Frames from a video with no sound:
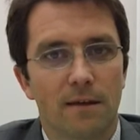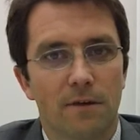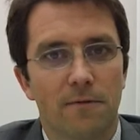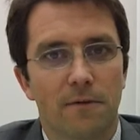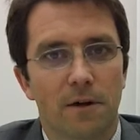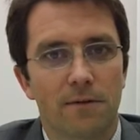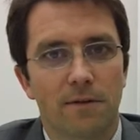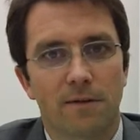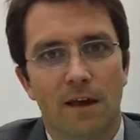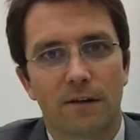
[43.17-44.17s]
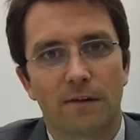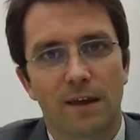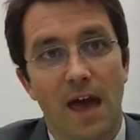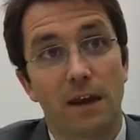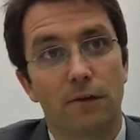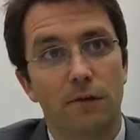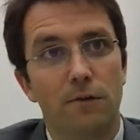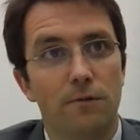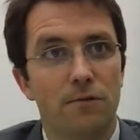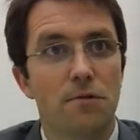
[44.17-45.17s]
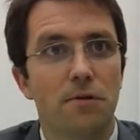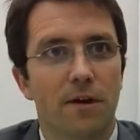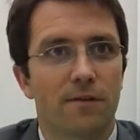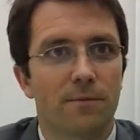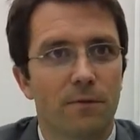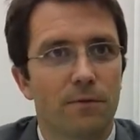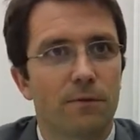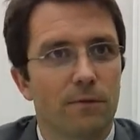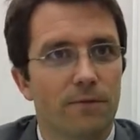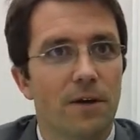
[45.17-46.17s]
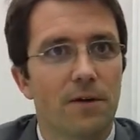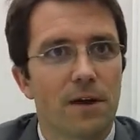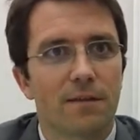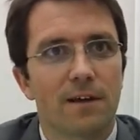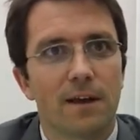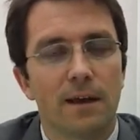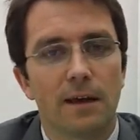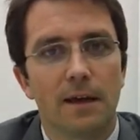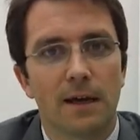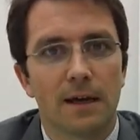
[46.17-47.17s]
the Q400 has actually added two new customers, which was very exciting,